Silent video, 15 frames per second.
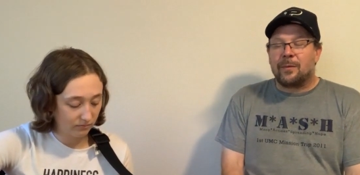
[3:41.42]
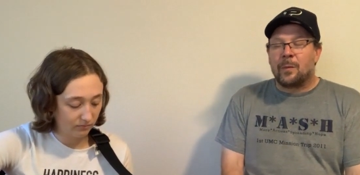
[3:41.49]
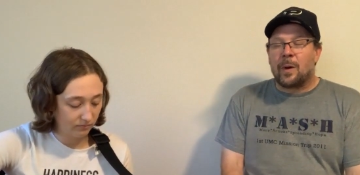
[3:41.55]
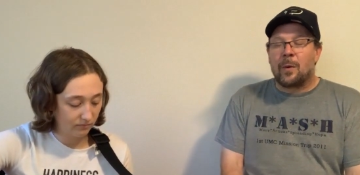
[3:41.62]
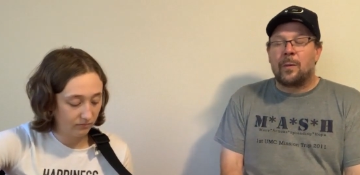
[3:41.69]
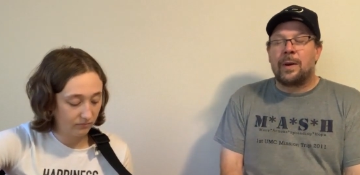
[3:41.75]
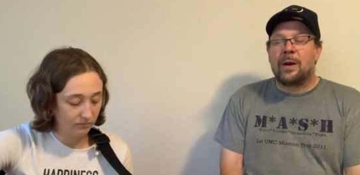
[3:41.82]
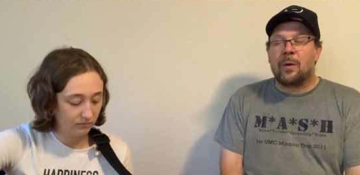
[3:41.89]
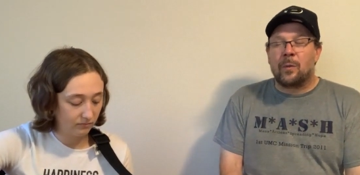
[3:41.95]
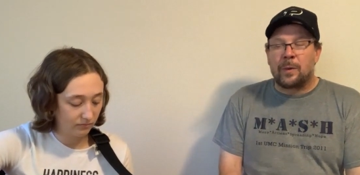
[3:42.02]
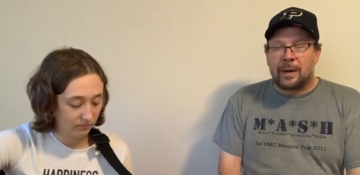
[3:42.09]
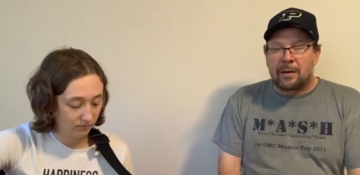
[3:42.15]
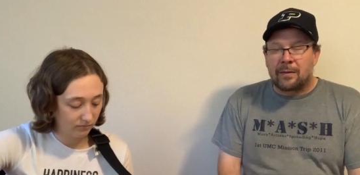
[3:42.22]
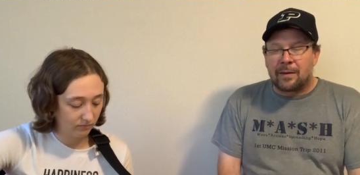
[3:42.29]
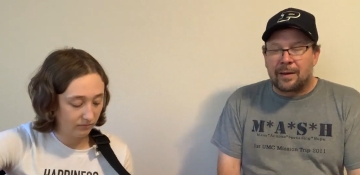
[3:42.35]
Speaker 1: where we are
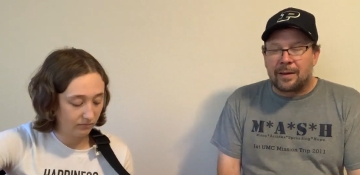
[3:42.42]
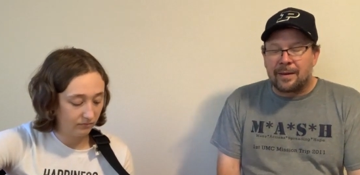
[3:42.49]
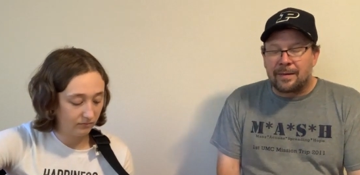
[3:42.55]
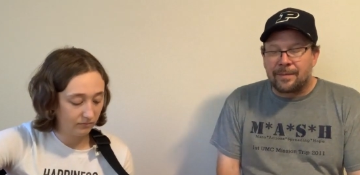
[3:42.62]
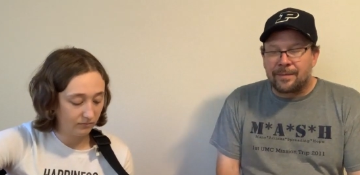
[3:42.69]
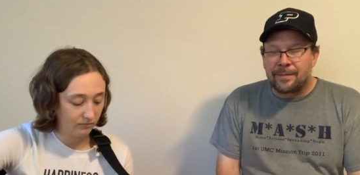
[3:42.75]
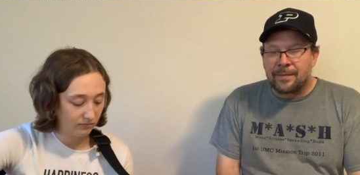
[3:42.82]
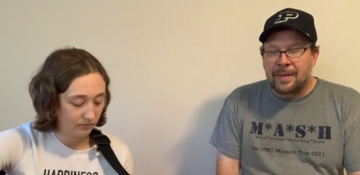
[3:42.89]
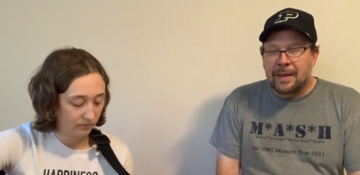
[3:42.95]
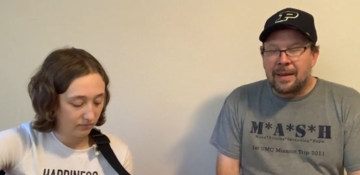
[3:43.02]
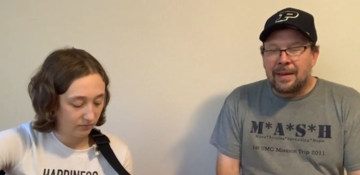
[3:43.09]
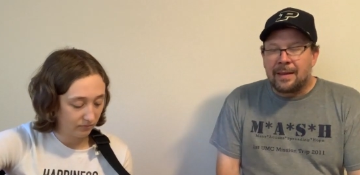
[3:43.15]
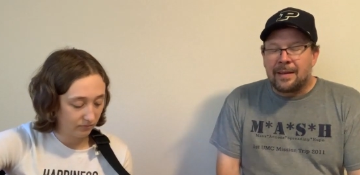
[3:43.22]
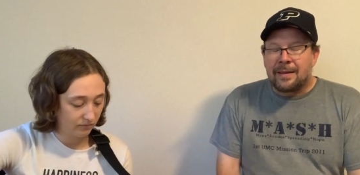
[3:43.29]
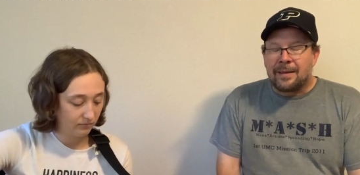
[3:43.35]
weary.
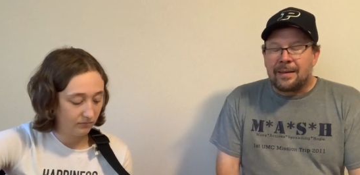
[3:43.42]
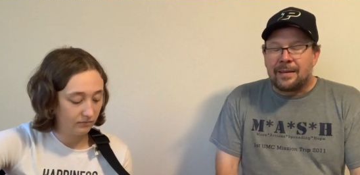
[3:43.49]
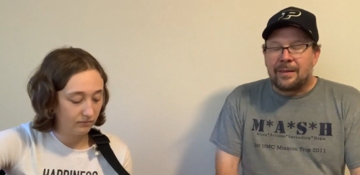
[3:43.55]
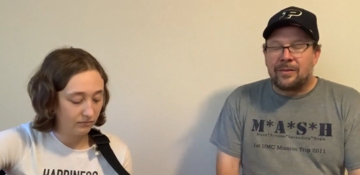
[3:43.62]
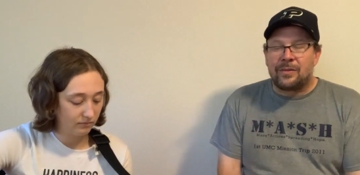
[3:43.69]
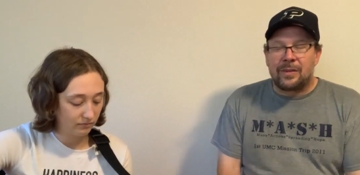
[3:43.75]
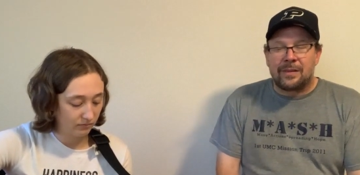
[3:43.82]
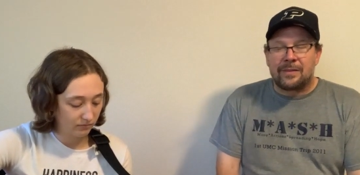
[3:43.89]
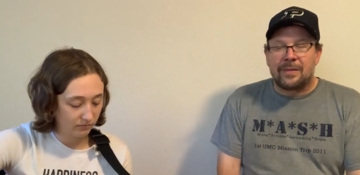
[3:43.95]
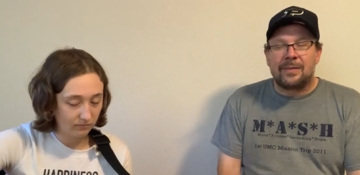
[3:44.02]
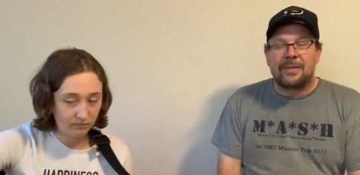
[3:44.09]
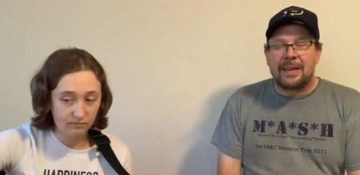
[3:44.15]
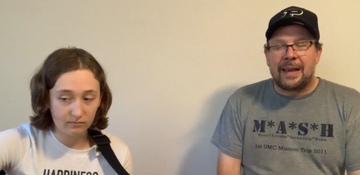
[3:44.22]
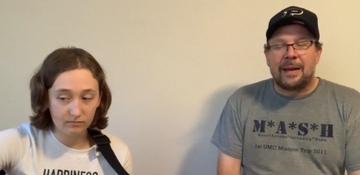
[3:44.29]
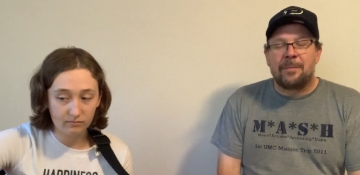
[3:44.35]
In
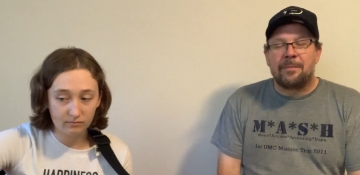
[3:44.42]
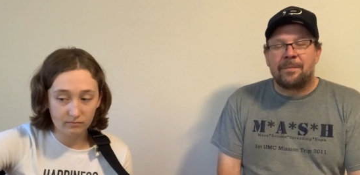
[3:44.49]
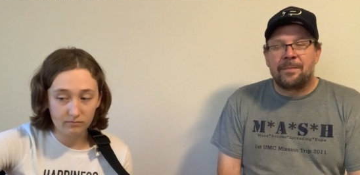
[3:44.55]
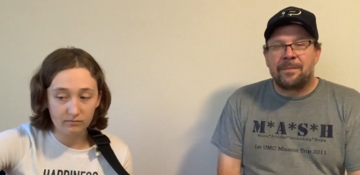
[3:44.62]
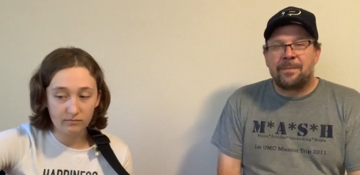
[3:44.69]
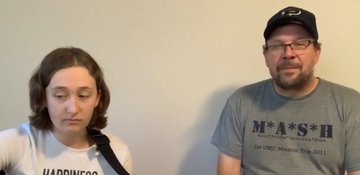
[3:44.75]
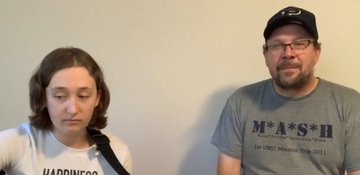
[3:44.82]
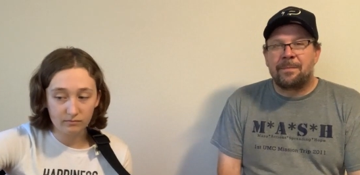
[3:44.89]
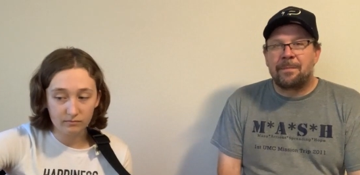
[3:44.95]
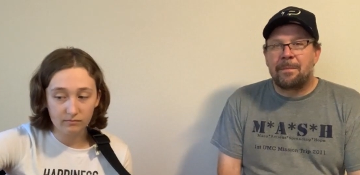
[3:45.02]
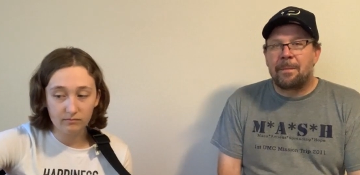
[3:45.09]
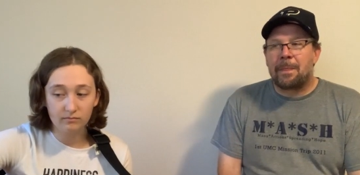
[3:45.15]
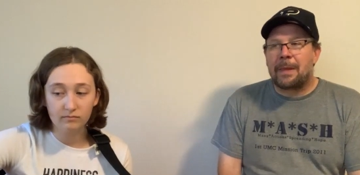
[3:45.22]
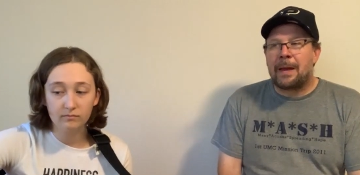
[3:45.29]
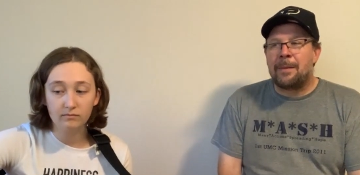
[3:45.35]
Jesus'
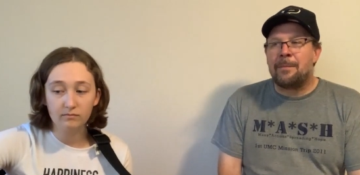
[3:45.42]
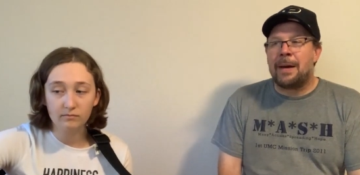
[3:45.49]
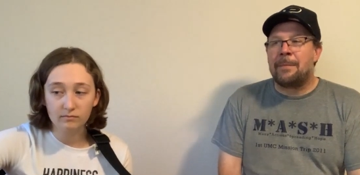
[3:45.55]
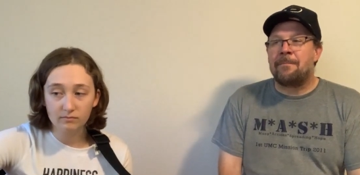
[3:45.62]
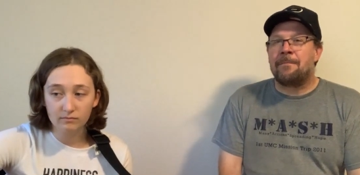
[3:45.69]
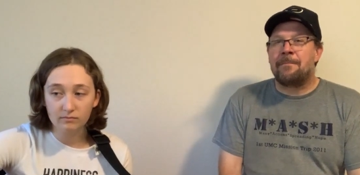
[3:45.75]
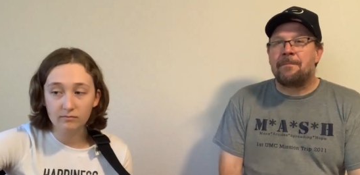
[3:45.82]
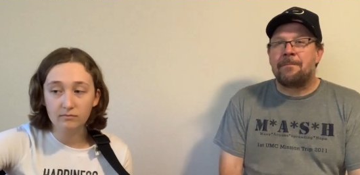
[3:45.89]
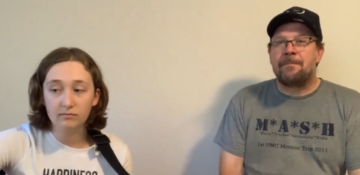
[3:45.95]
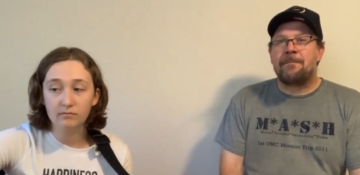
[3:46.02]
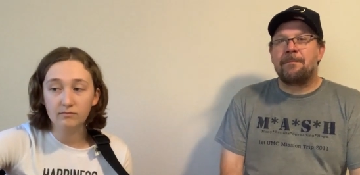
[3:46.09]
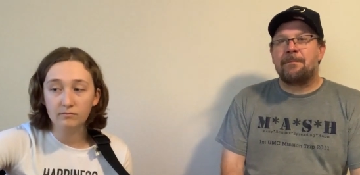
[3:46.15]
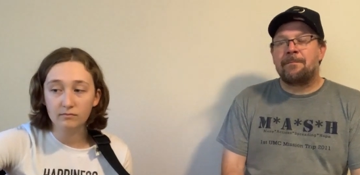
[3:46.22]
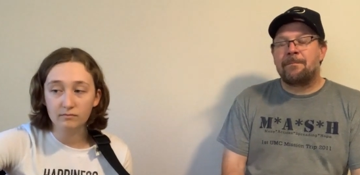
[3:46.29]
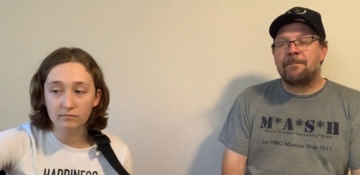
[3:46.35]
name, amen.
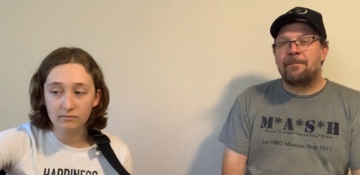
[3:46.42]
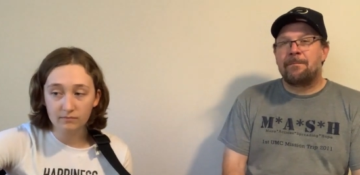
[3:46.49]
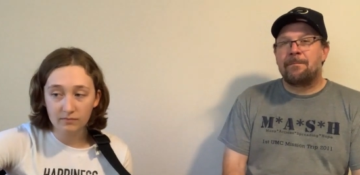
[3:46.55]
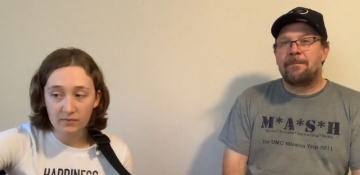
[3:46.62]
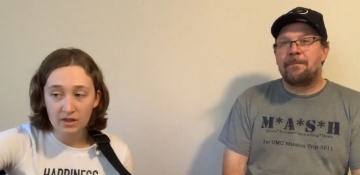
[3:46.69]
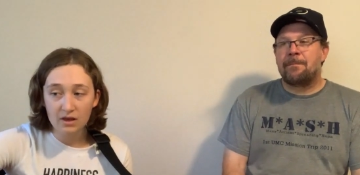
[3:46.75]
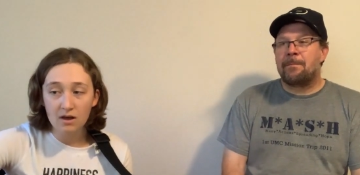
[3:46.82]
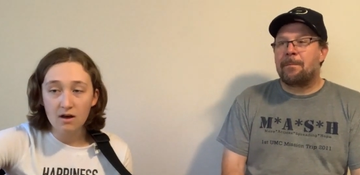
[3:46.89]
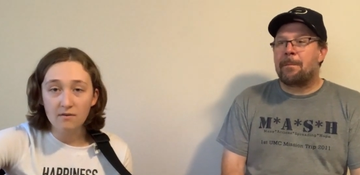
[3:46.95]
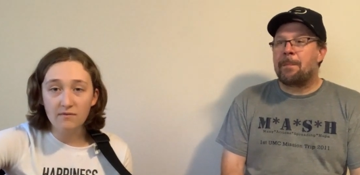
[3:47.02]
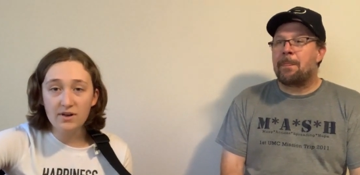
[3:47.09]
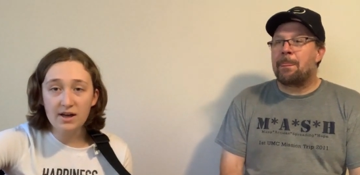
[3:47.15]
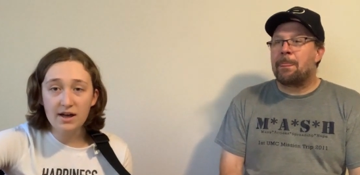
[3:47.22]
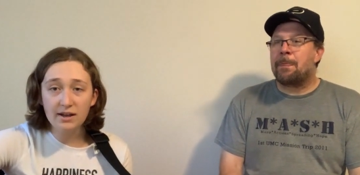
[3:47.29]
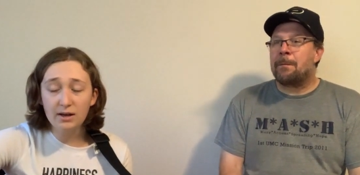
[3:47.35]

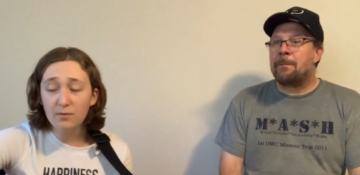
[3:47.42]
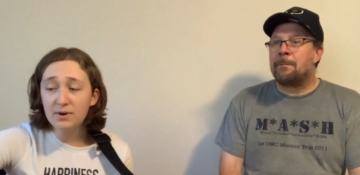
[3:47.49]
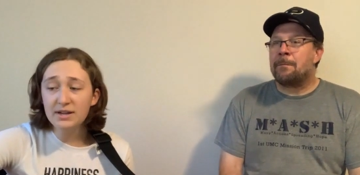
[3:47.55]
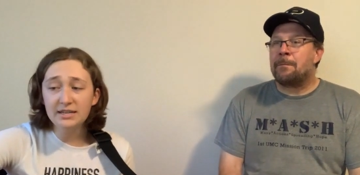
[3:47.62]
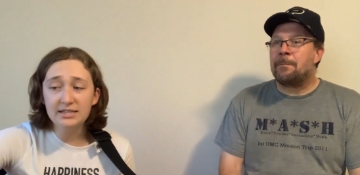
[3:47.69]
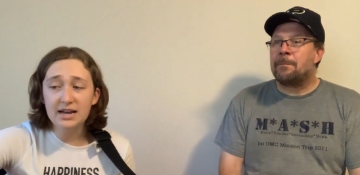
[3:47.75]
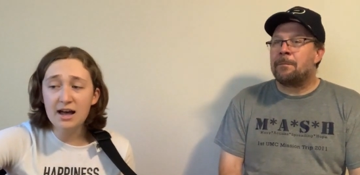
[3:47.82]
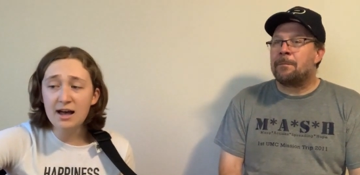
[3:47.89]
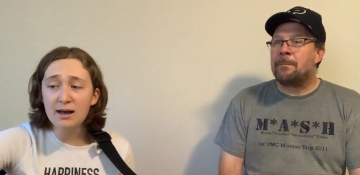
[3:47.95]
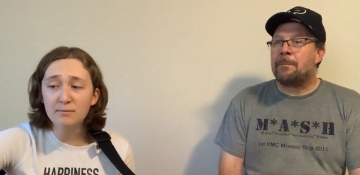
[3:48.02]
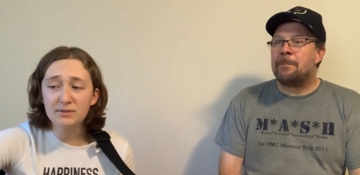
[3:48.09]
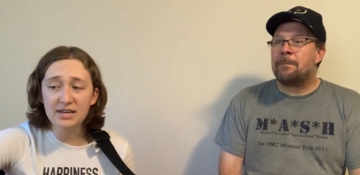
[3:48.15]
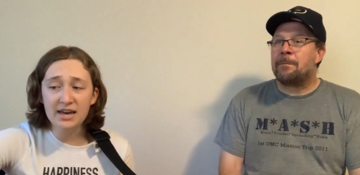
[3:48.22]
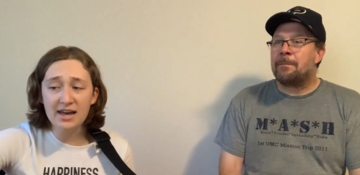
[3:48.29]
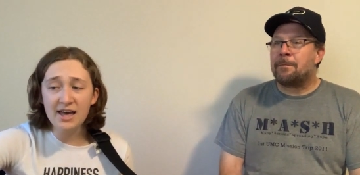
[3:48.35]
Speaker 2: But when
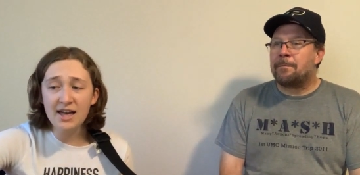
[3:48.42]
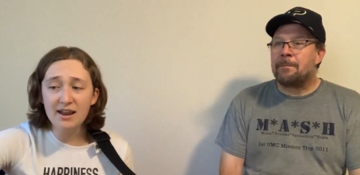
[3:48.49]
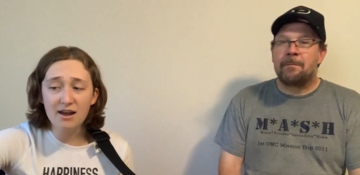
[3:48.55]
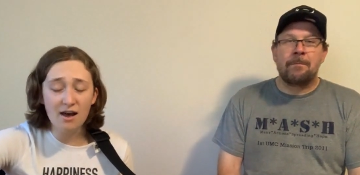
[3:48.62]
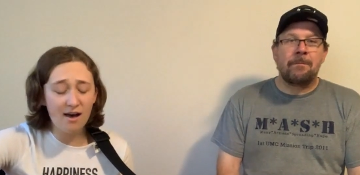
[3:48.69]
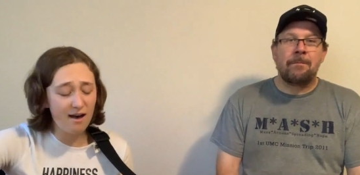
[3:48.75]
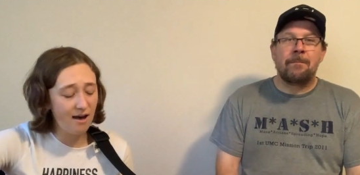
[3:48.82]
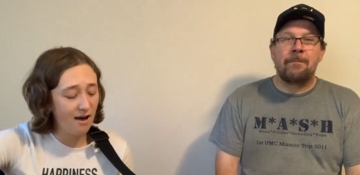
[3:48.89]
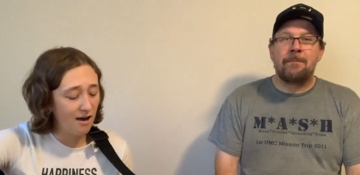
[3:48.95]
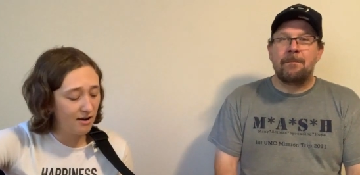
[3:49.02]
times get hard.